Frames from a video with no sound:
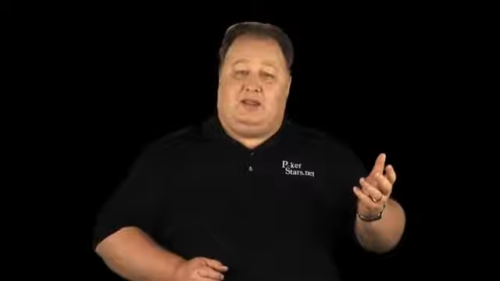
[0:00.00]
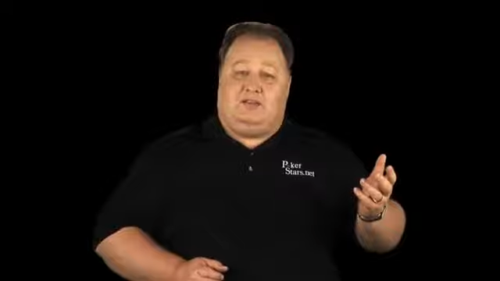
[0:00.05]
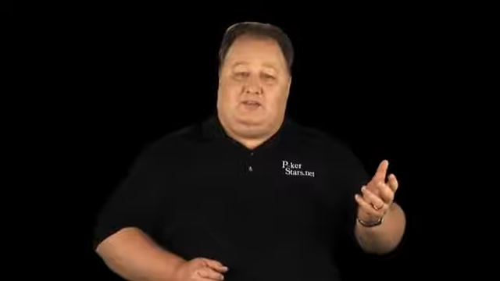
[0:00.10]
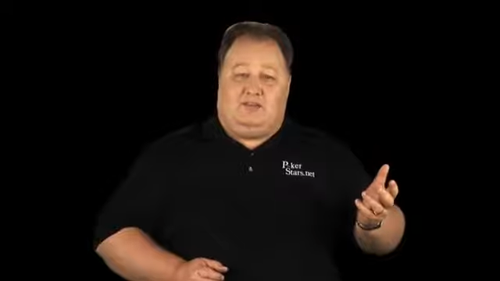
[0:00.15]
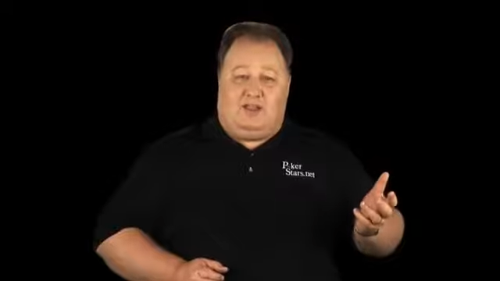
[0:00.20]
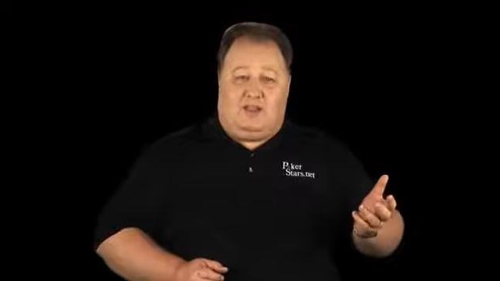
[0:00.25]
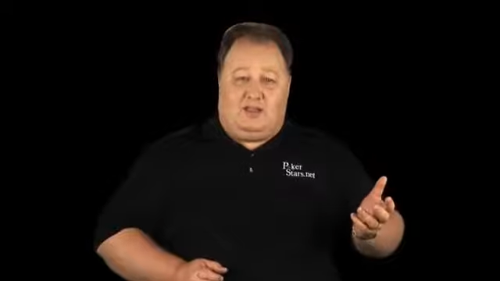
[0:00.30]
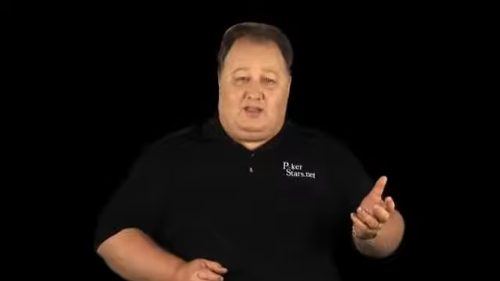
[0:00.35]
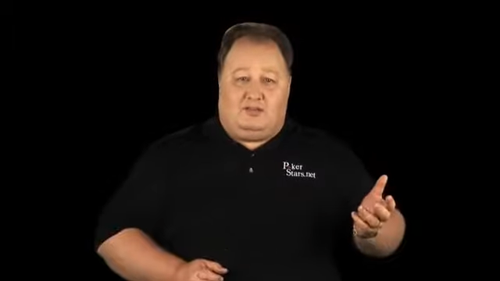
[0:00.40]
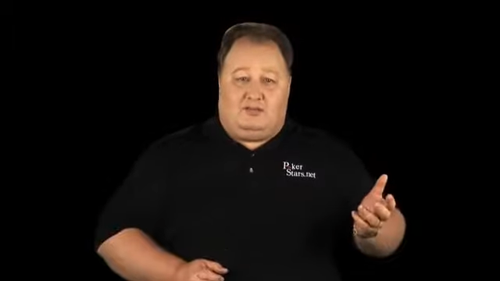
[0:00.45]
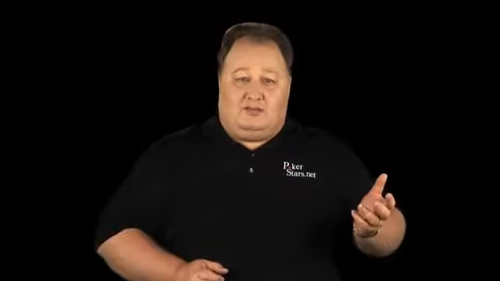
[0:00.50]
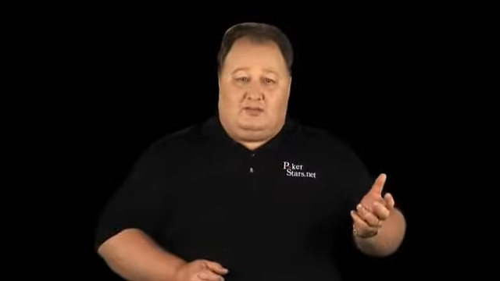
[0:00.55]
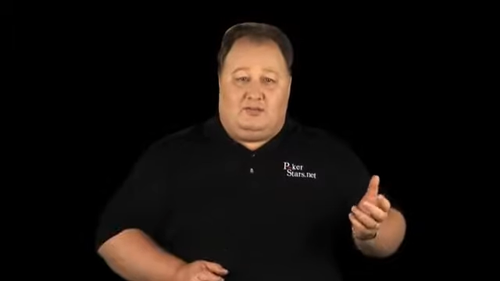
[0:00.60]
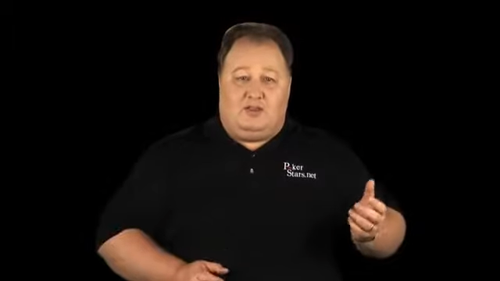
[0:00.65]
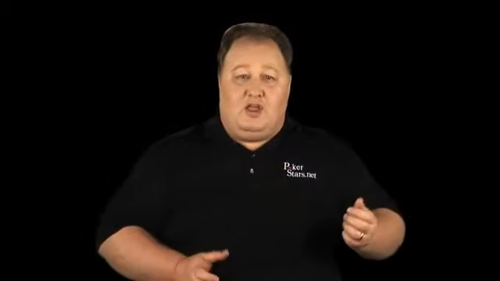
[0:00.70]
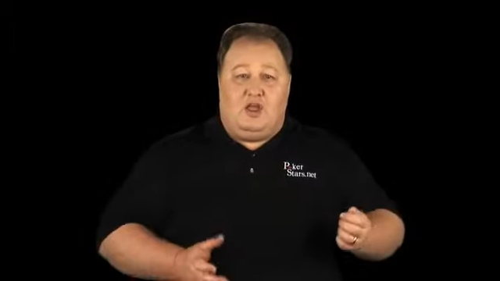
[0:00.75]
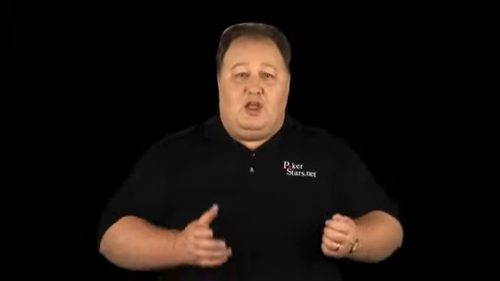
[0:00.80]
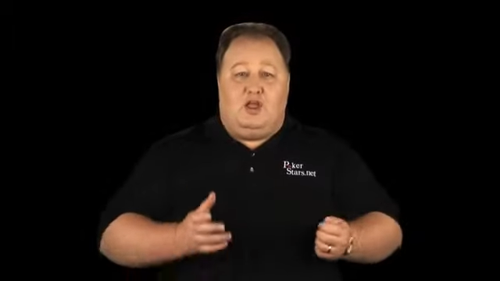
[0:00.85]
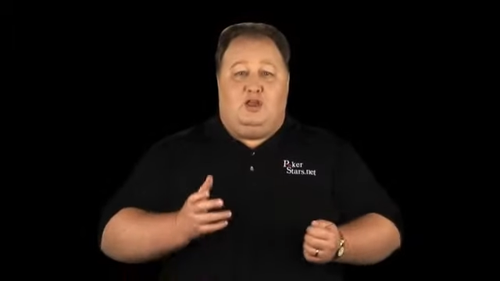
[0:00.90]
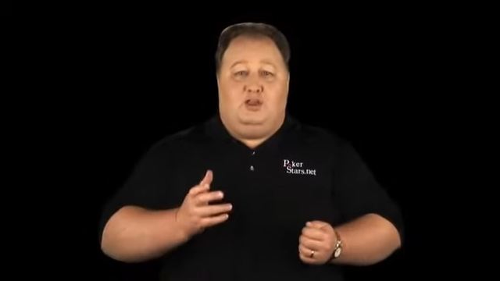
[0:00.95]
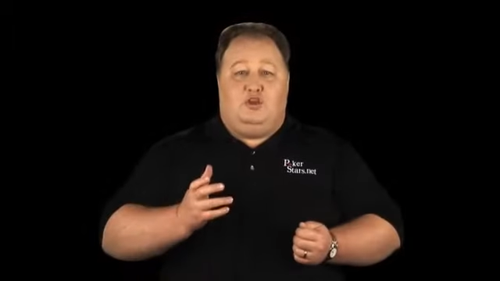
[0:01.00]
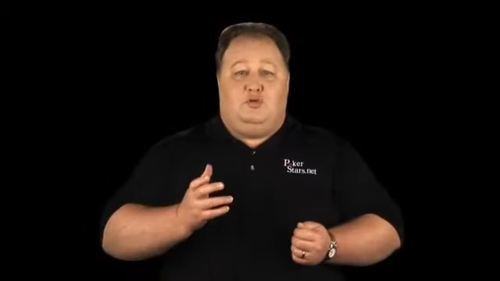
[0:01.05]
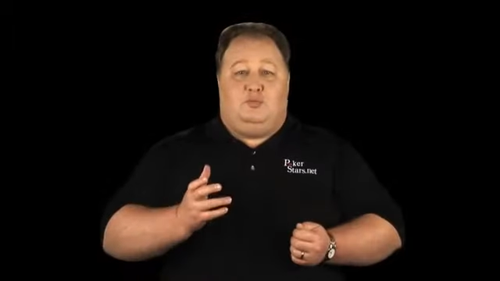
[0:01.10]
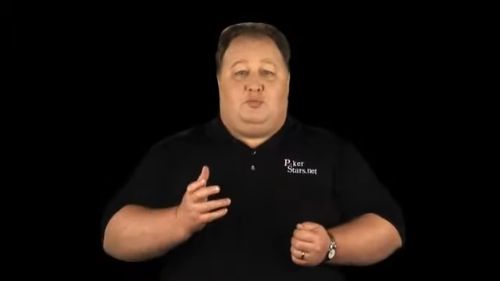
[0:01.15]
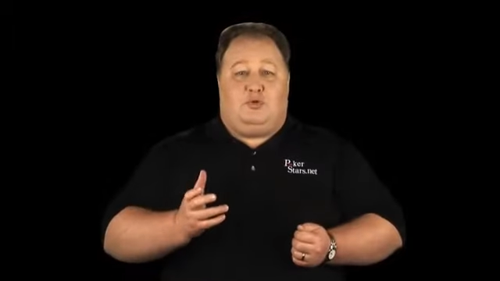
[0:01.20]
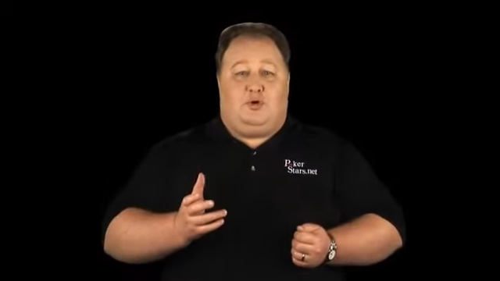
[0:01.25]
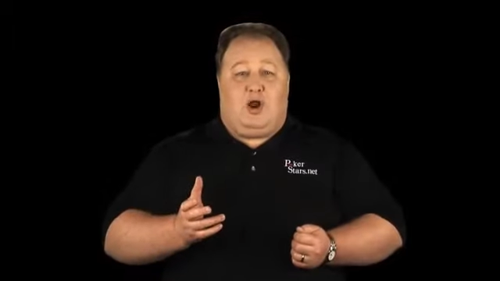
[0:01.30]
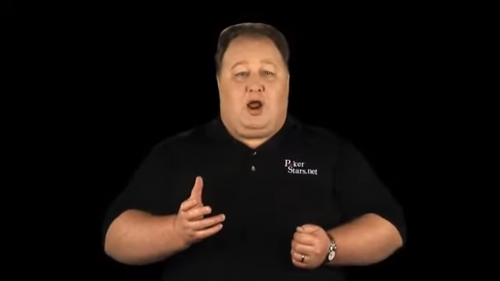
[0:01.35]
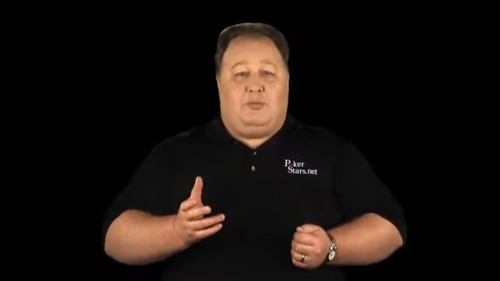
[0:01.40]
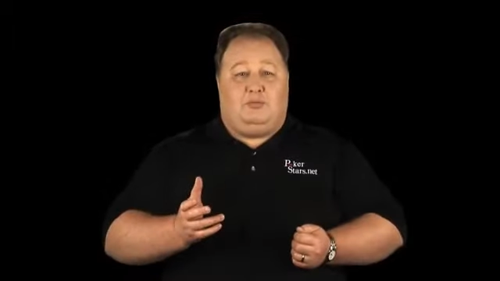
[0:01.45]
tens, you
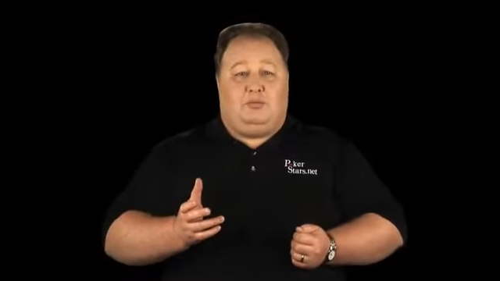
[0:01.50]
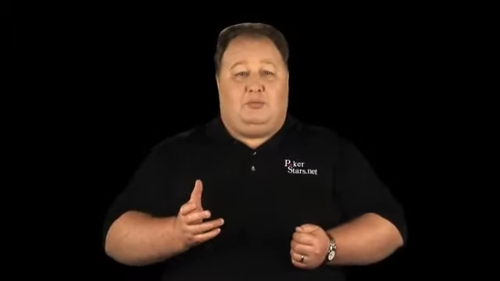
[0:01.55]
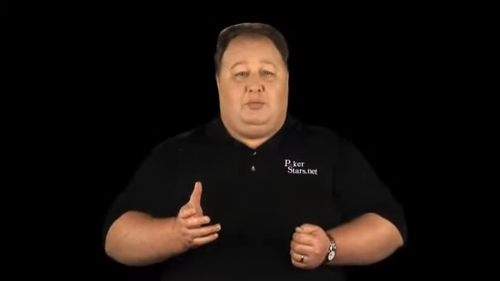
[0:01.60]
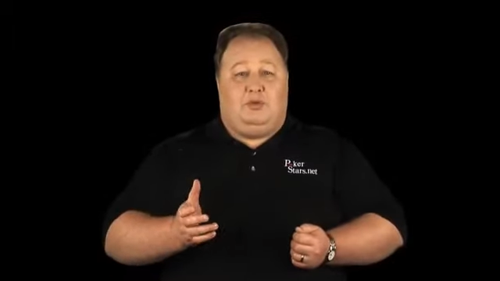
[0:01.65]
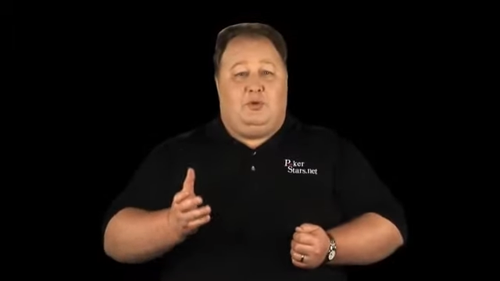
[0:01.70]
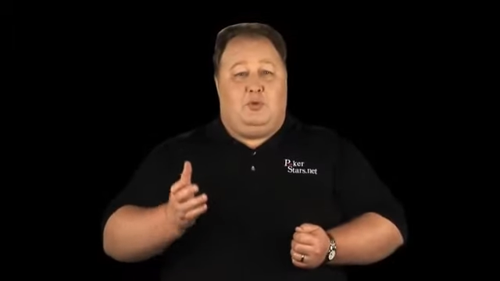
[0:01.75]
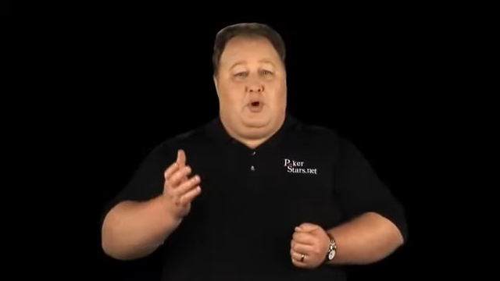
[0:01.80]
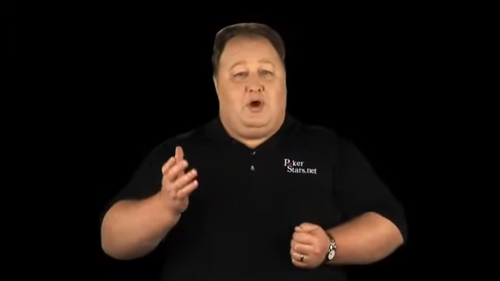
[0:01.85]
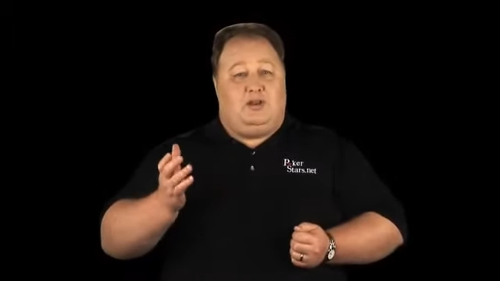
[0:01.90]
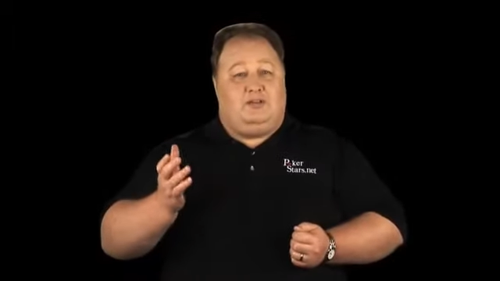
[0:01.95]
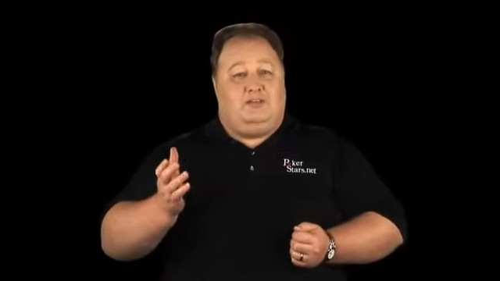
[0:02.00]
probably want